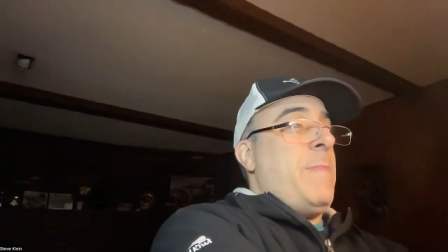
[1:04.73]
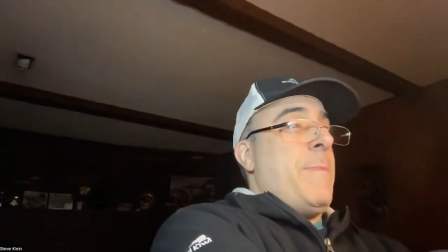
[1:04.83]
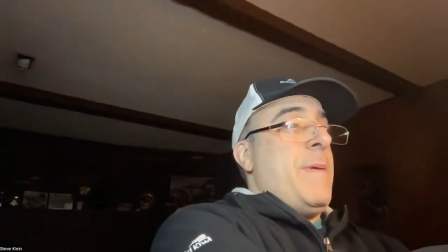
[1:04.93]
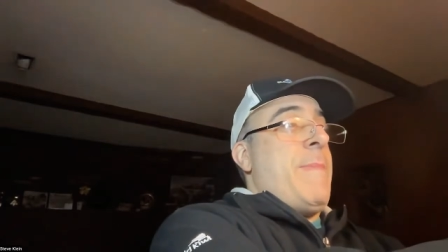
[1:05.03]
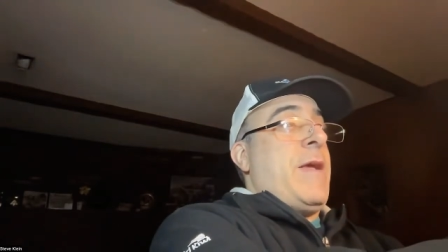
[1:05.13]

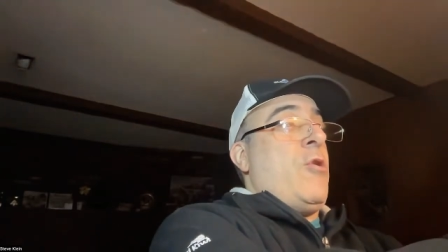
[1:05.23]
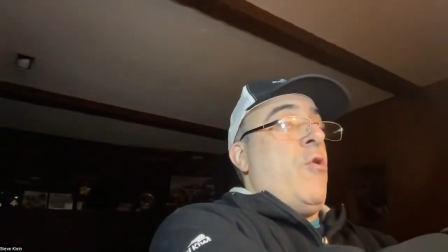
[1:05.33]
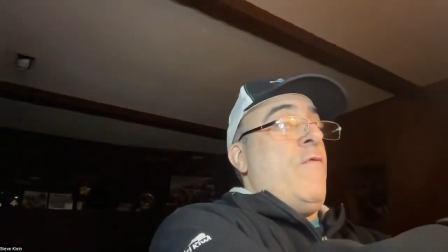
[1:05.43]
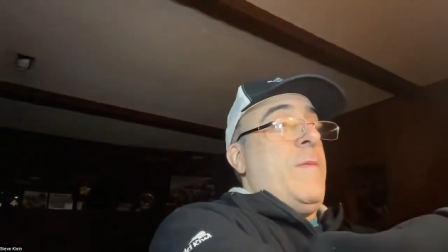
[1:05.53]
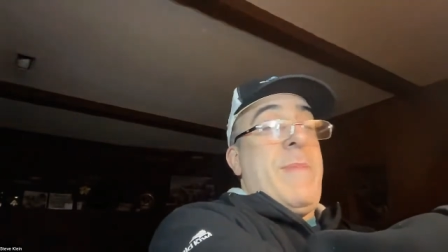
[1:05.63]
might be my
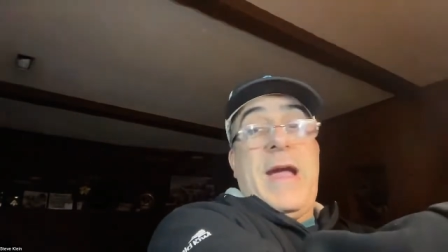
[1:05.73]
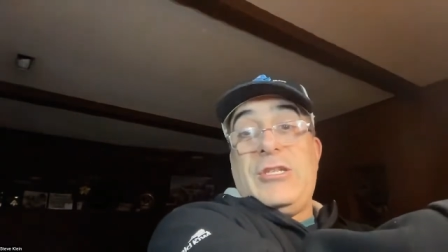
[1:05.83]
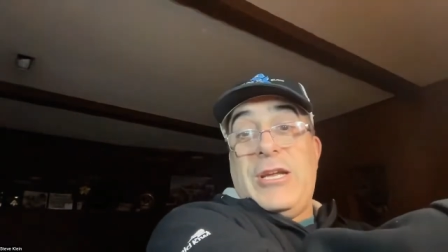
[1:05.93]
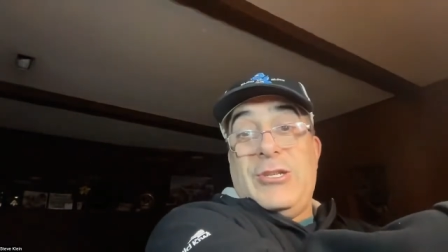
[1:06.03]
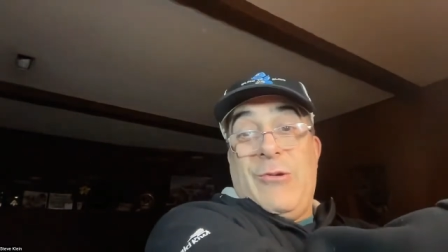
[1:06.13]
COVID
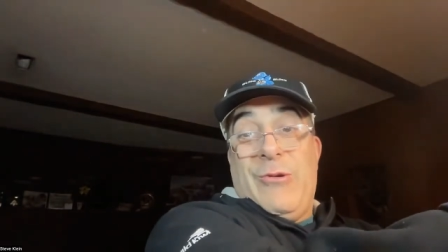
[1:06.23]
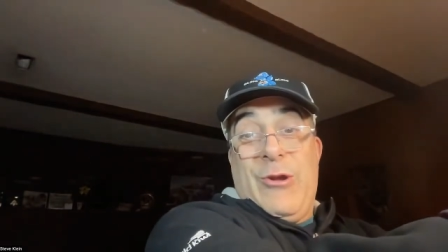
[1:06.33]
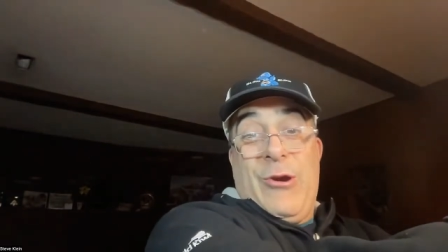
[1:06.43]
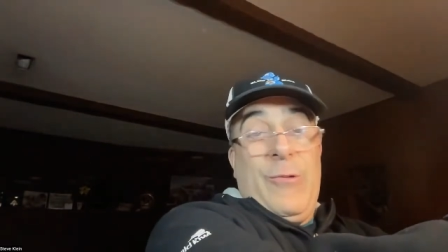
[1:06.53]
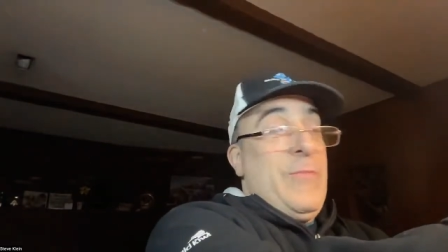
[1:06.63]
batch. I don't
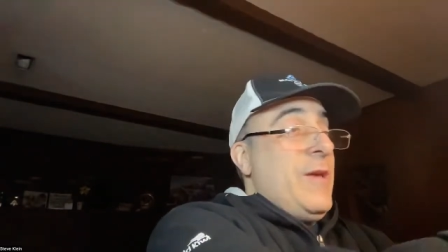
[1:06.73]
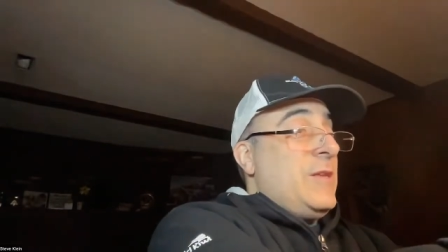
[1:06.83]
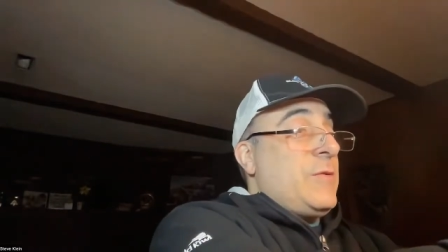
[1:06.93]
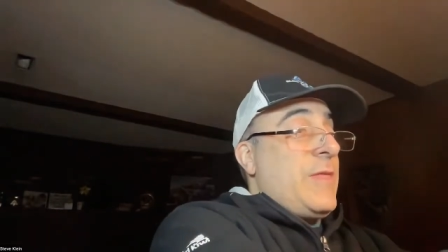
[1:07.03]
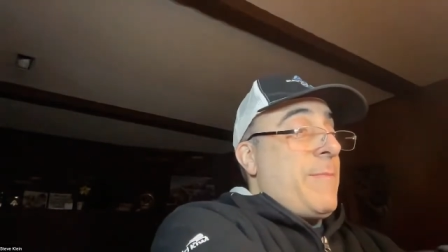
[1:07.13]
know.
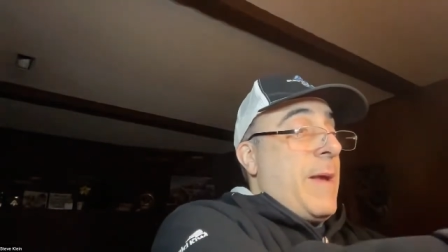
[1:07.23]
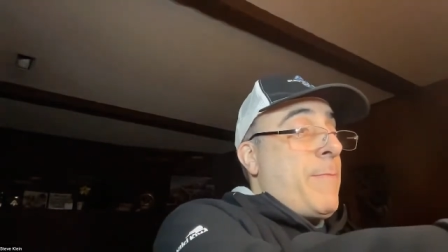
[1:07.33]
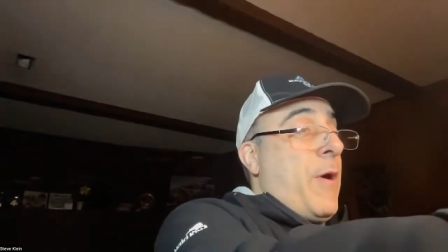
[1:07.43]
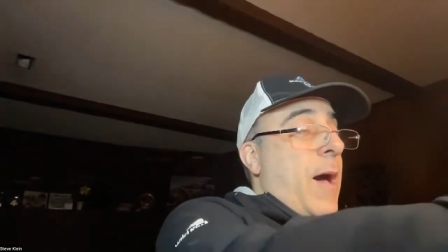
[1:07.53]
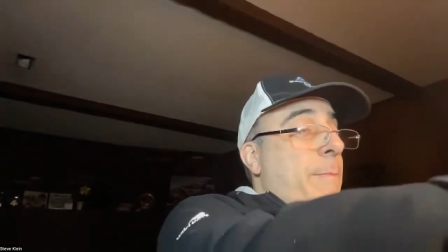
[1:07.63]
So they might
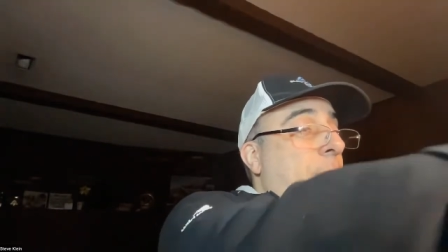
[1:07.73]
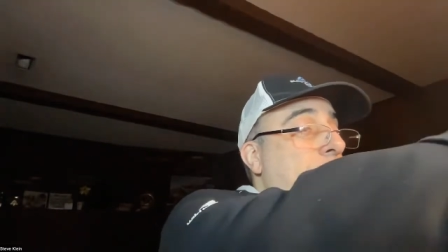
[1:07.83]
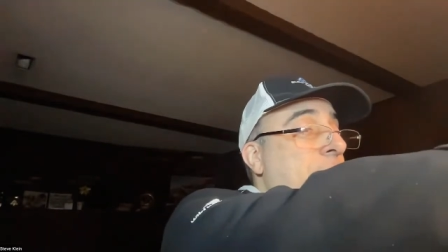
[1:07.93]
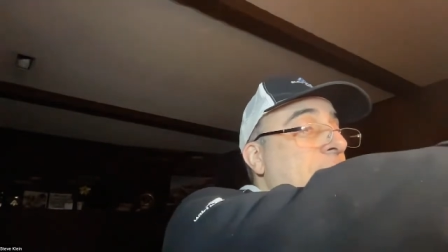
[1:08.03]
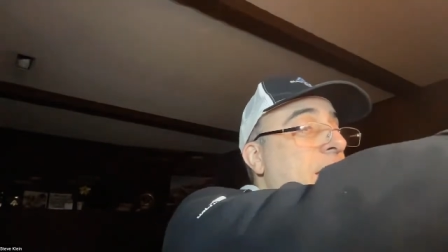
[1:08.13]
pop
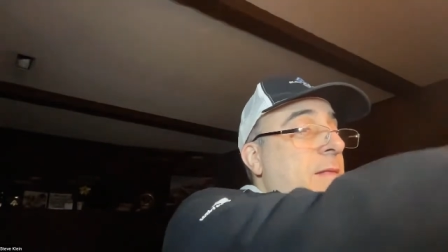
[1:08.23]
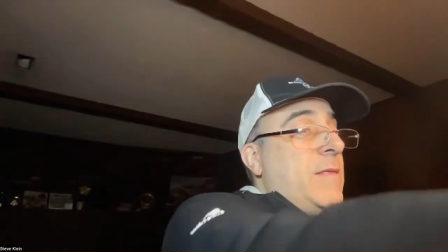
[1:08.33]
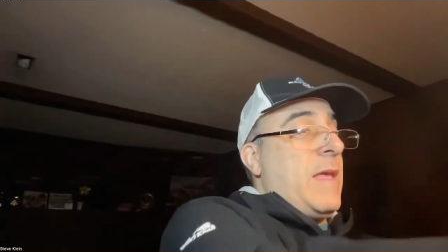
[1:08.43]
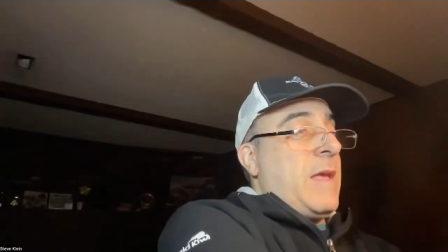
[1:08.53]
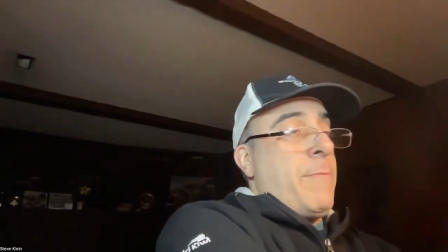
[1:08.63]
on me, and
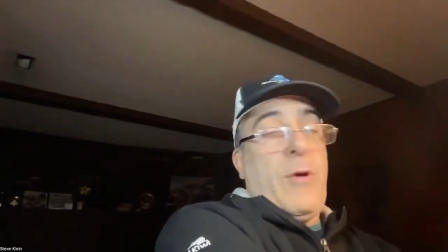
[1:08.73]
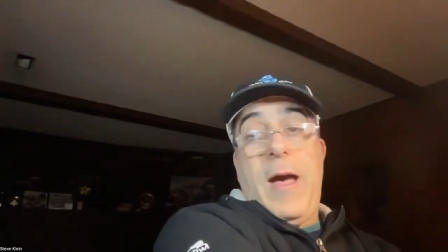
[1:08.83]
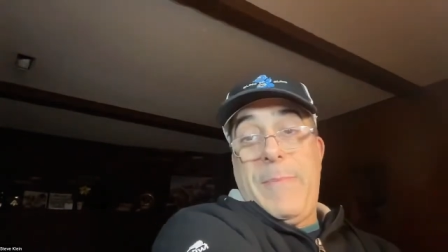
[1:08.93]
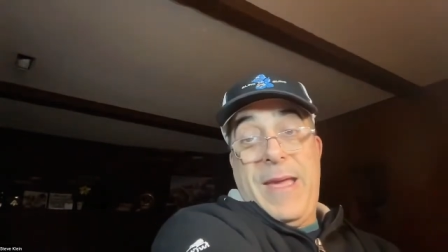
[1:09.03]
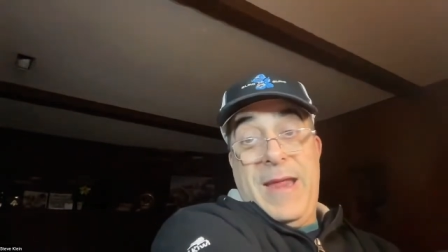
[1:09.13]
they can
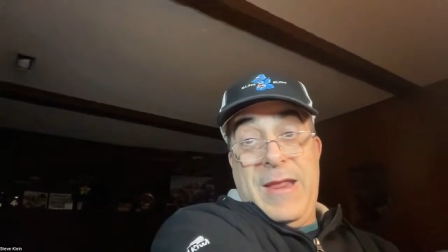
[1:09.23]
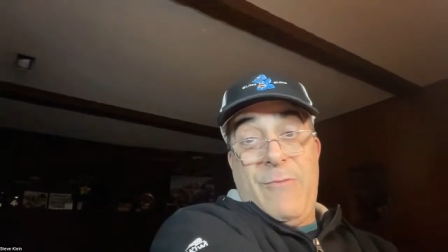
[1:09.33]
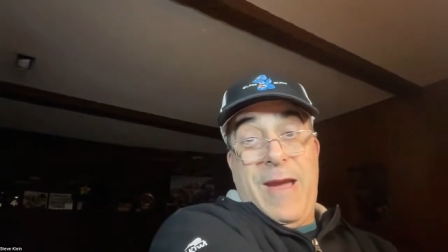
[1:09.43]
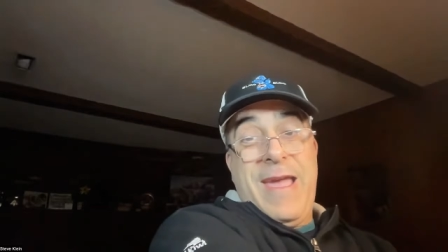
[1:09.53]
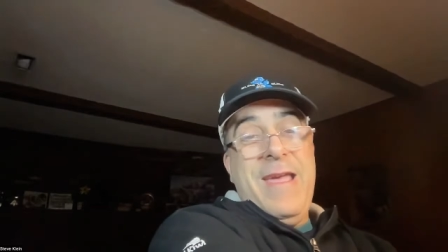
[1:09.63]
pop
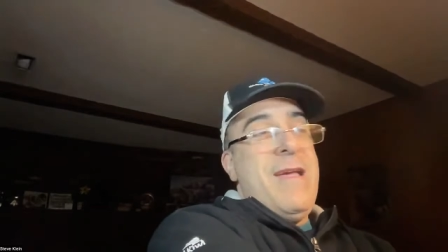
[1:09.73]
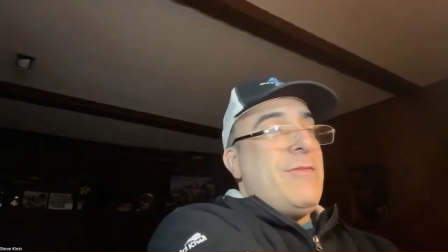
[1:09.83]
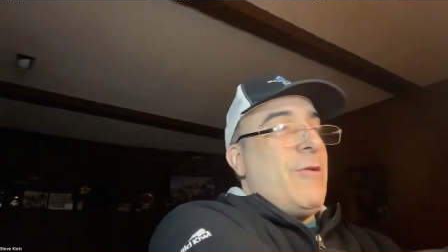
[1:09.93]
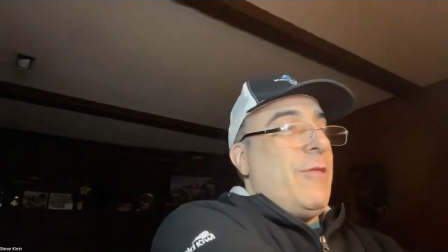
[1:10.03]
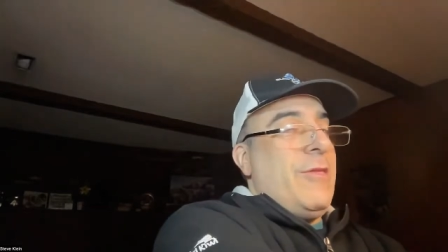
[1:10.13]
anyway.
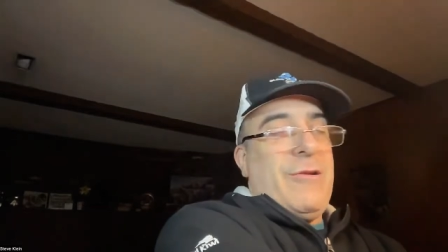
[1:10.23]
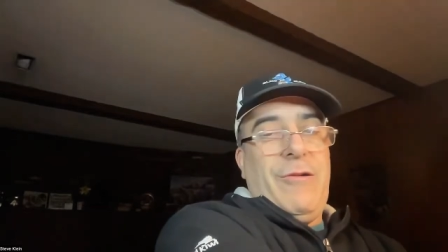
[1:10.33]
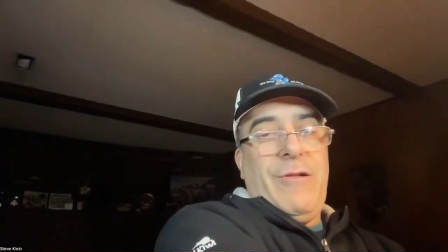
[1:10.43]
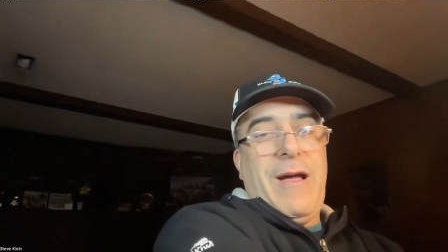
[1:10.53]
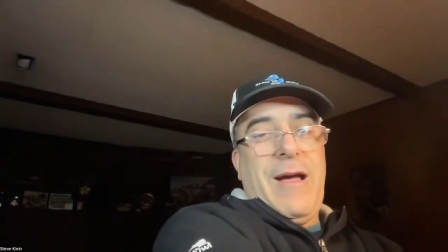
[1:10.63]
They're a
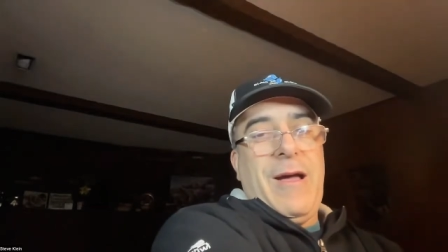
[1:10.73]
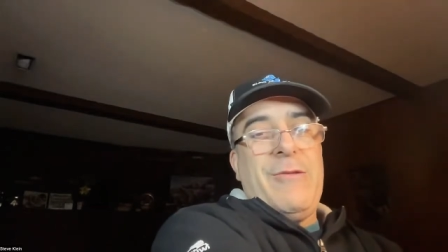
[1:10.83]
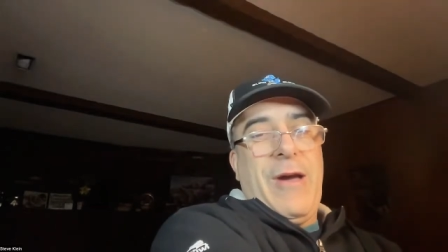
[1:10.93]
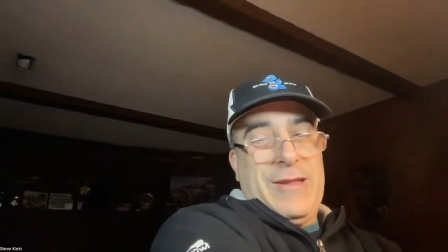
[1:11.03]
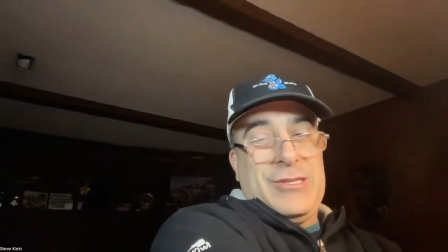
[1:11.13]
little
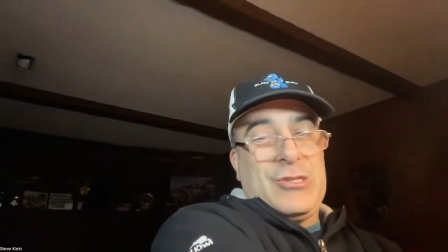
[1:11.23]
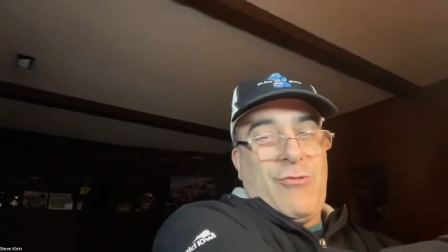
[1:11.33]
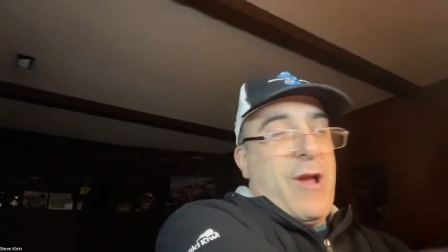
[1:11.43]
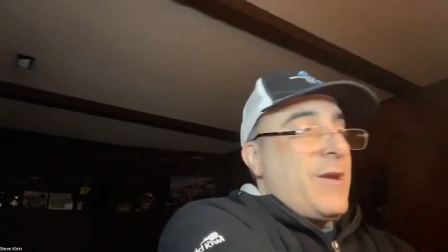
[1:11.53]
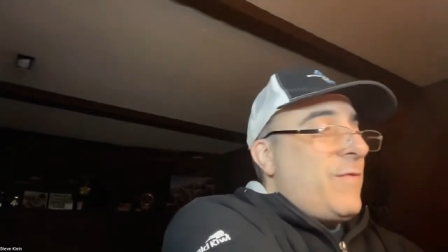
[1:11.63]
not as
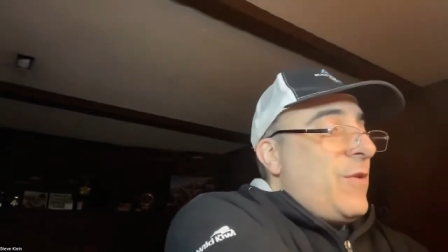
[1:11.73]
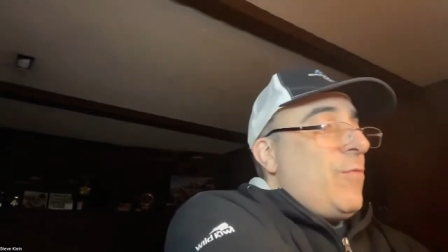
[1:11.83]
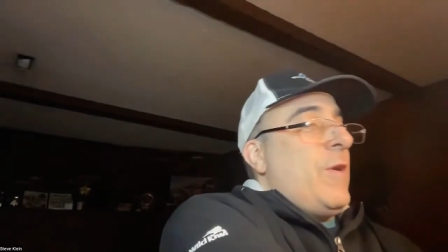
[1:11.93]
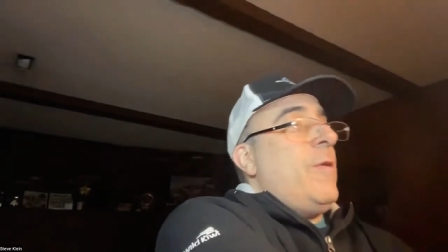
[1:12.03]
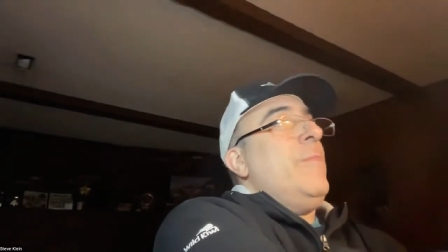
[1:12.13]
strong, if you
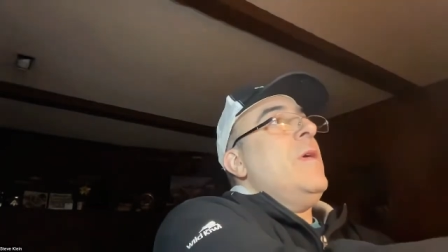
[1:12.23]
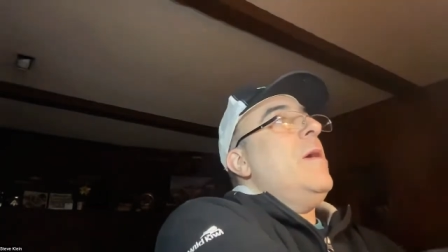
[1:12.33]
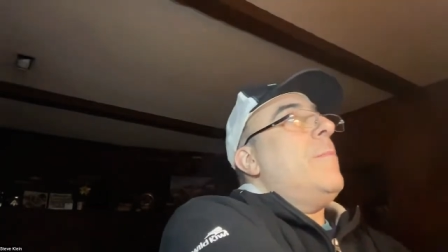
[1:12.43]
will.